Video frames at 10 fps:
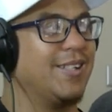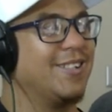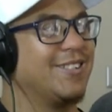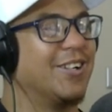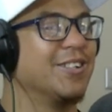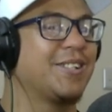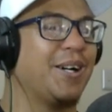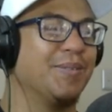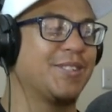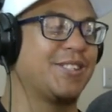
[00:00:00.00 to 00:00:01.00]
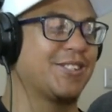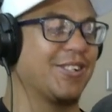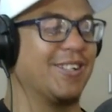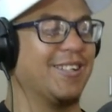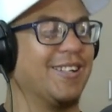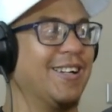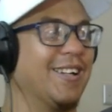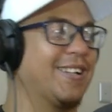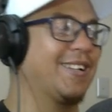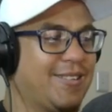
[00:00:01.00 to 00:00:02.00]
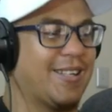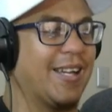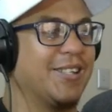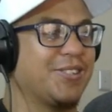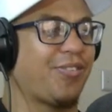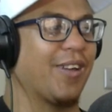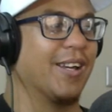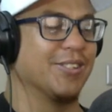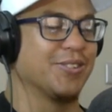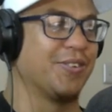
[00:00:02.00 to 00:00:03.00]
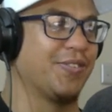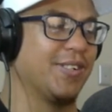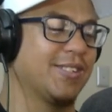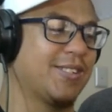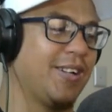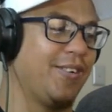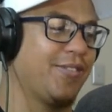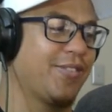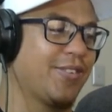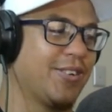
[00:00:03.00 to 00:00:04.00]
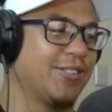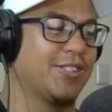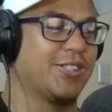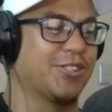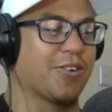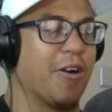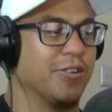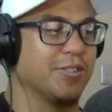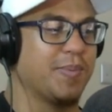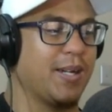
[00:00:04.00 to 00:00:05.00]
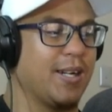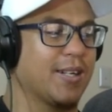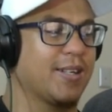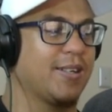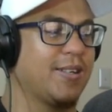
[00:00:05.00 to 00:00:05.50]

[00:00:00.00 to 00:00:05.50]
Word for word: Don't tell me she's gonna like take his fingers off and stuff, because it just grows back.